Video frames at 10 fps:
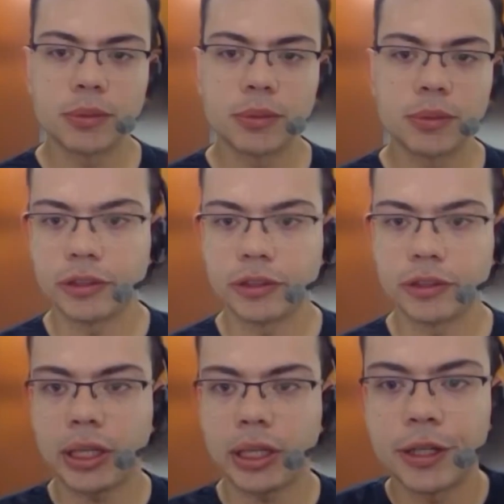was the first
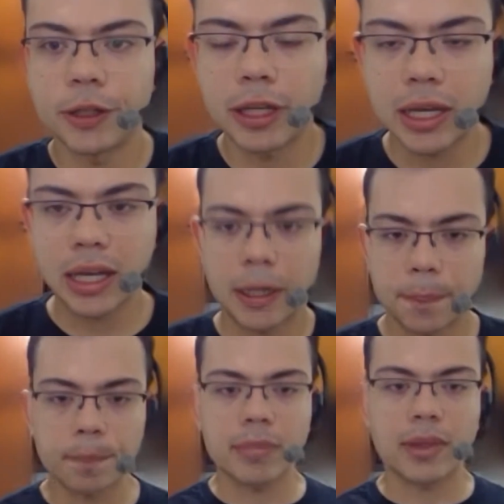year that
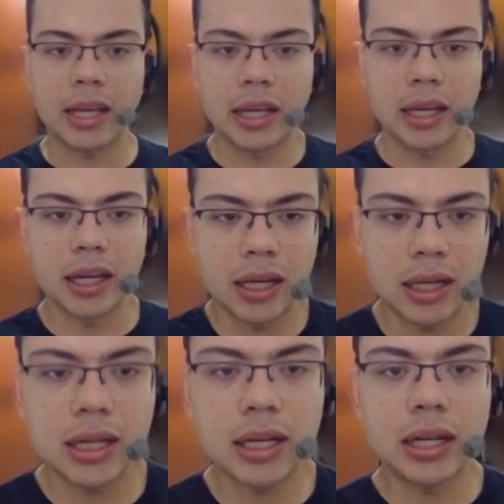
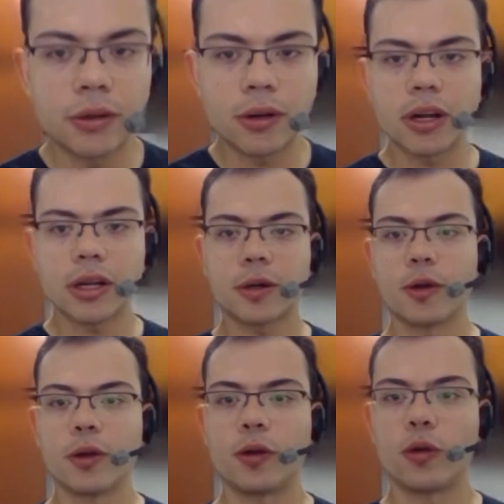EuRoC
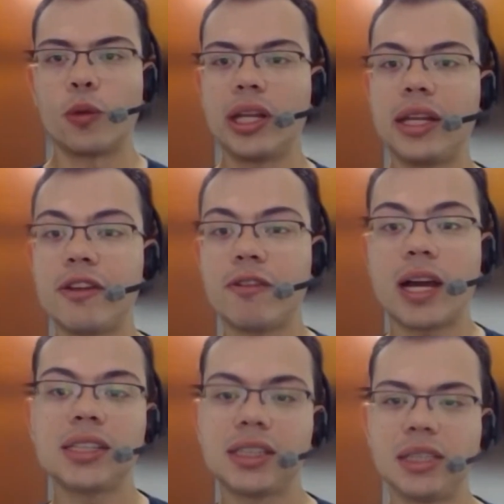really
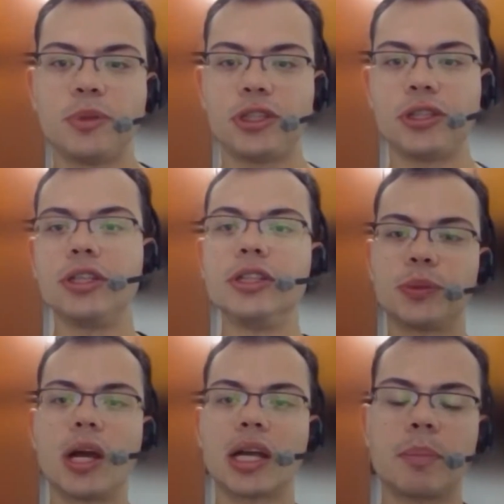advised teams to use
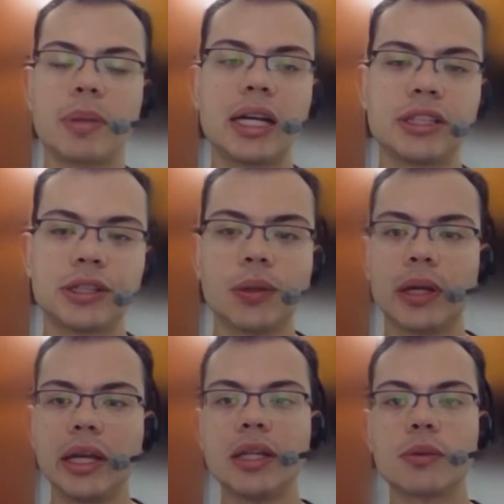RocketPy. So
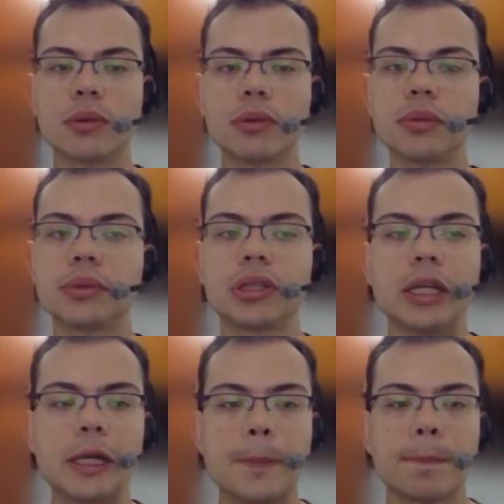in the rules,
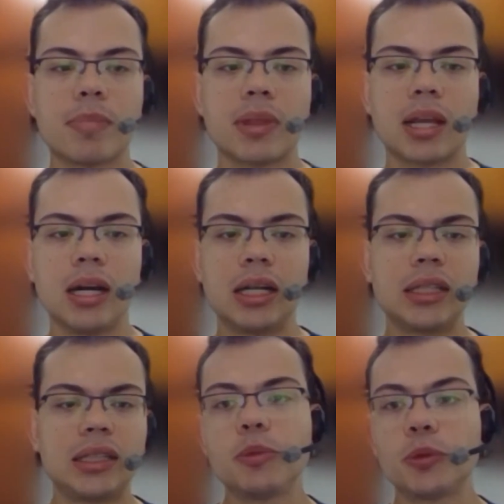
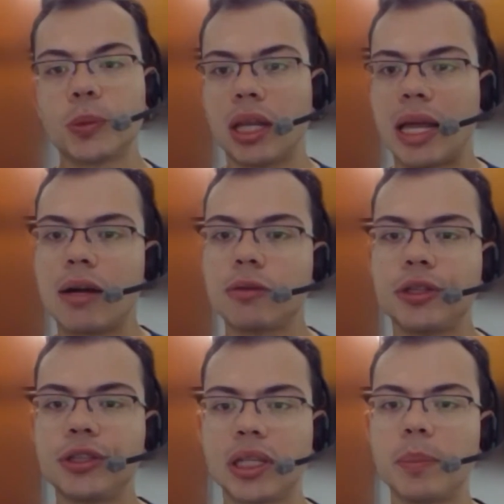teams were allowed to
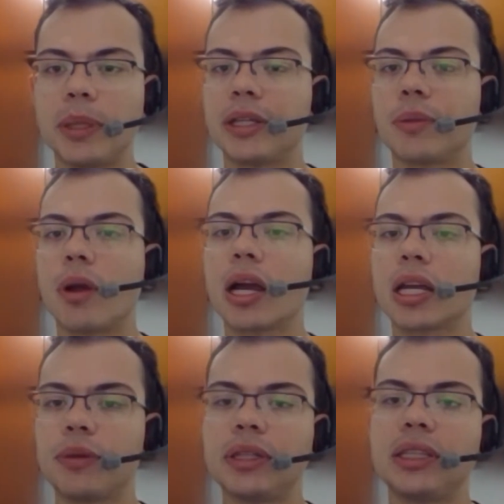submit their
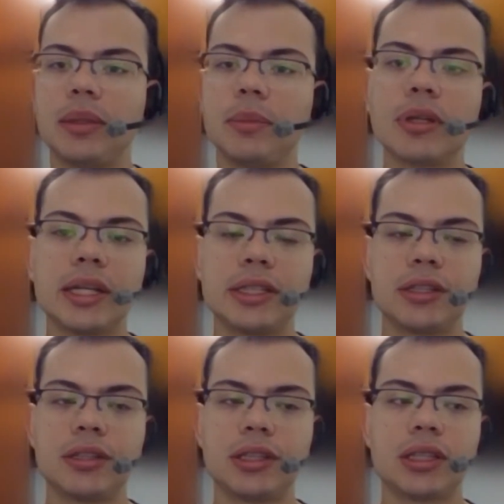rocketry
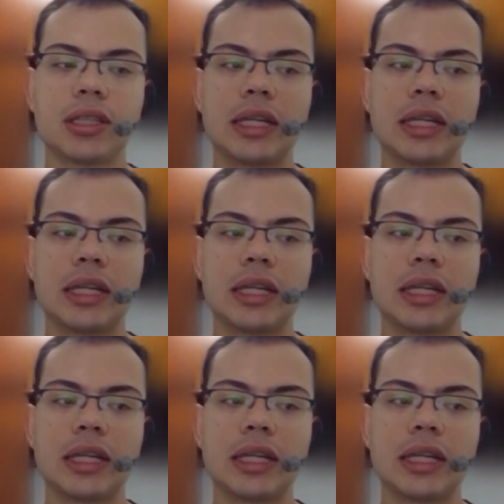simulations